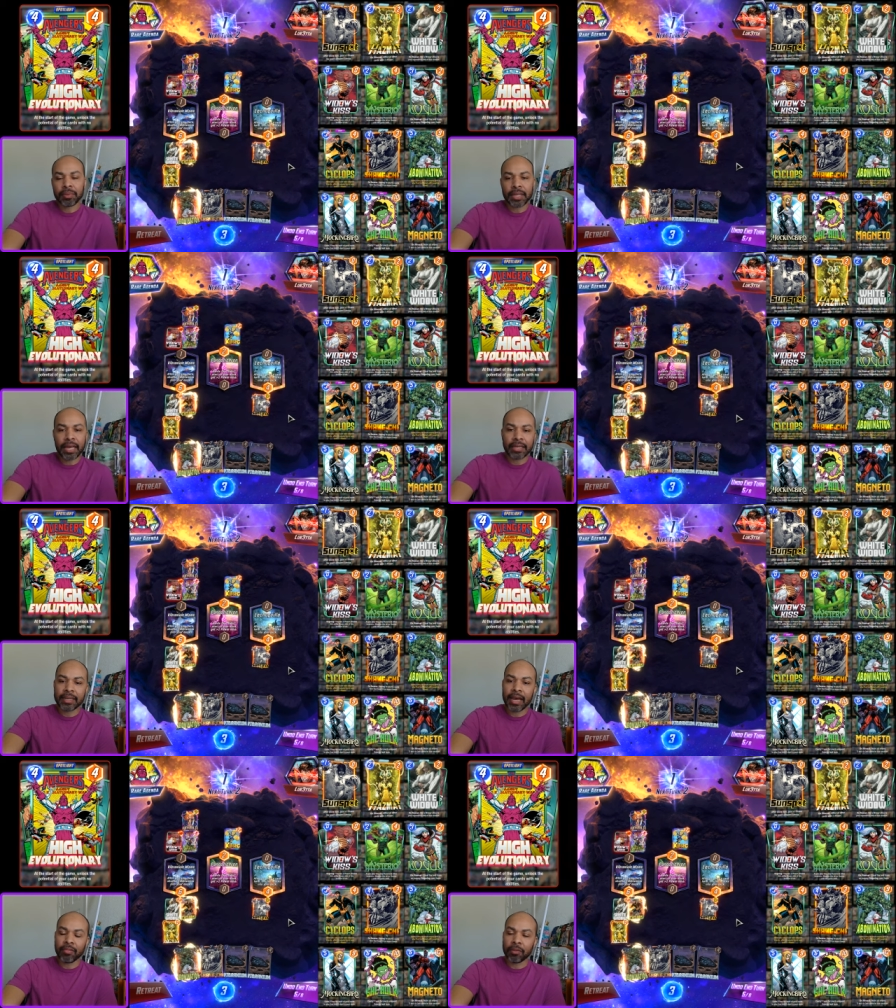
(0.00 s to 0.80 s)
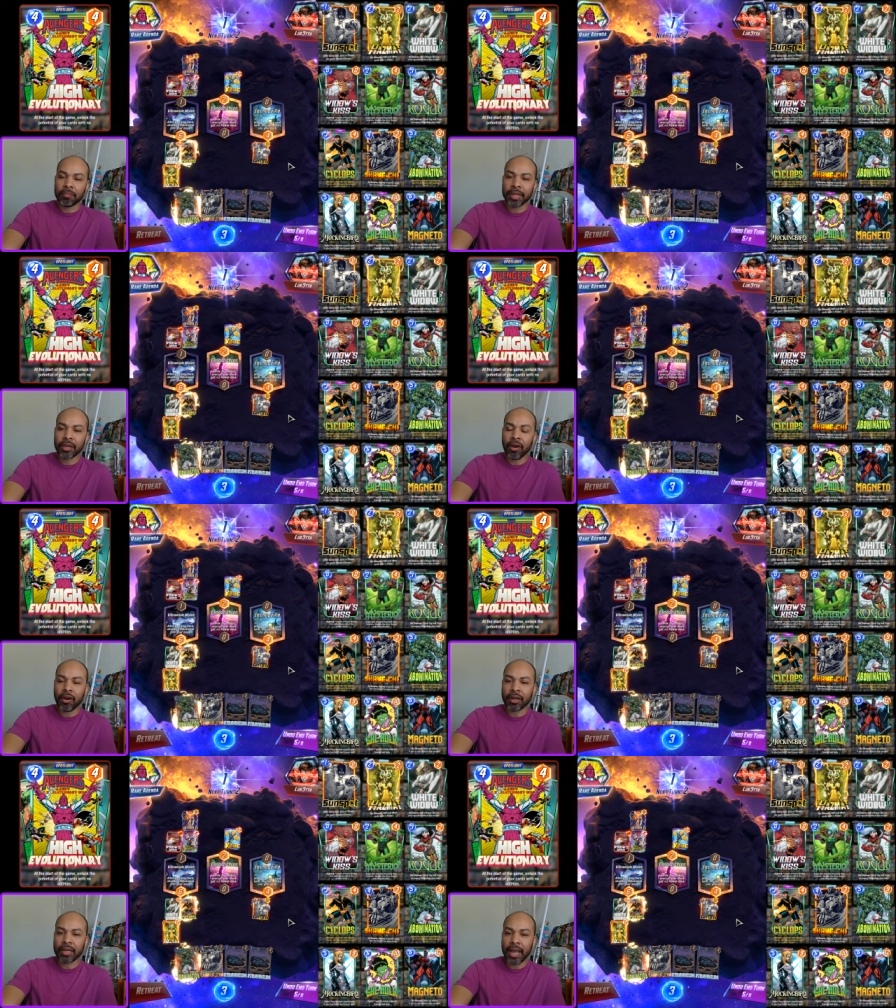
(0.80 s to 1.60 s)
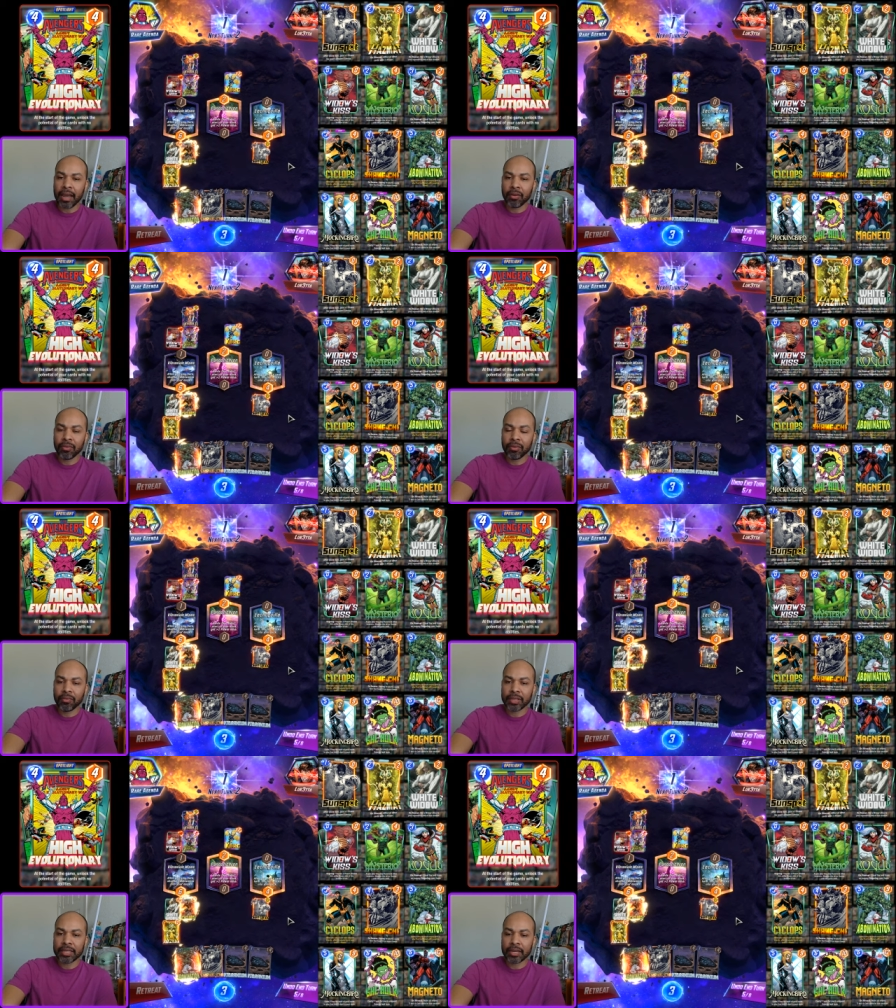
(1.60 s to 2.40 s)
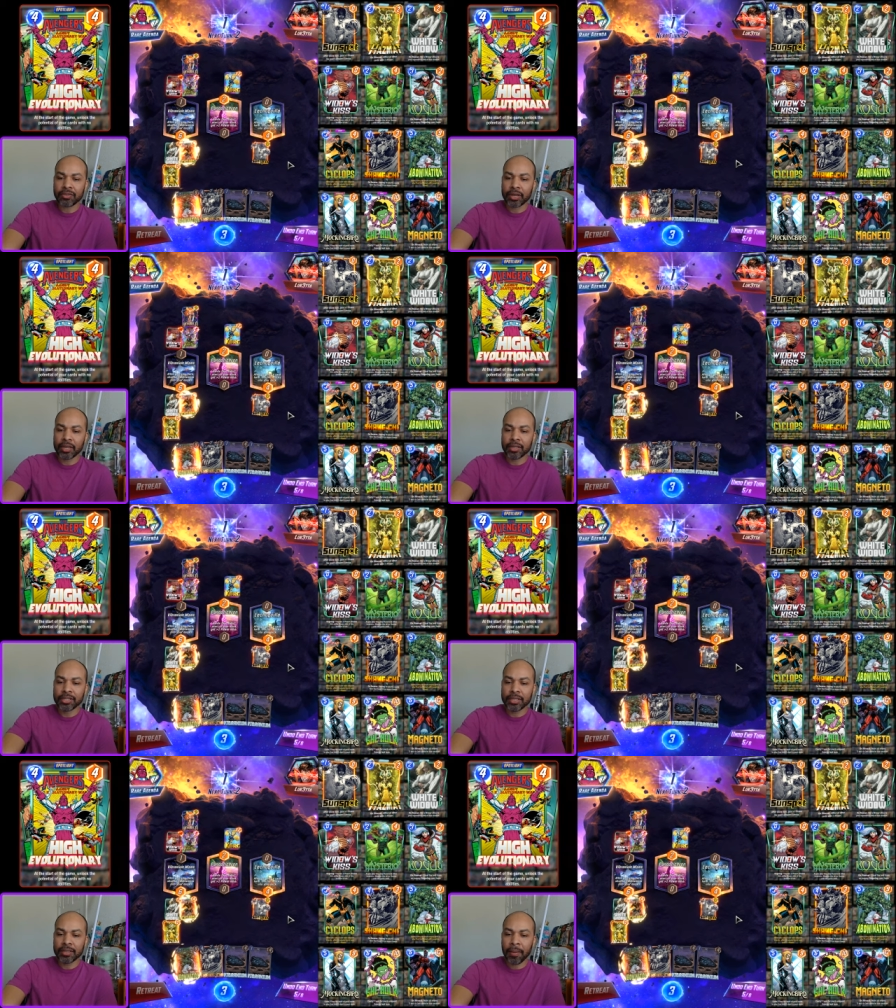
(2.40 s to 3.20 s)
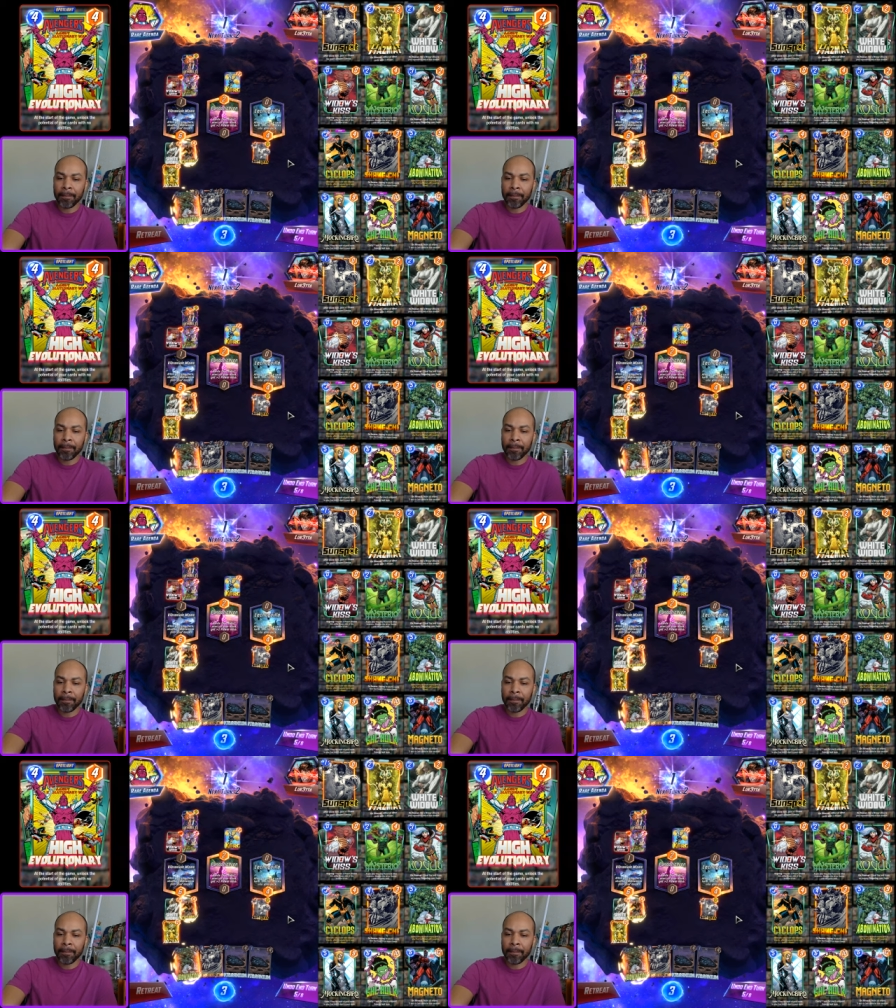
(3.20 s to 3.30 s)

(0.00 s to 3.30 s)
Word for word: playing down their big card now with the extra energy,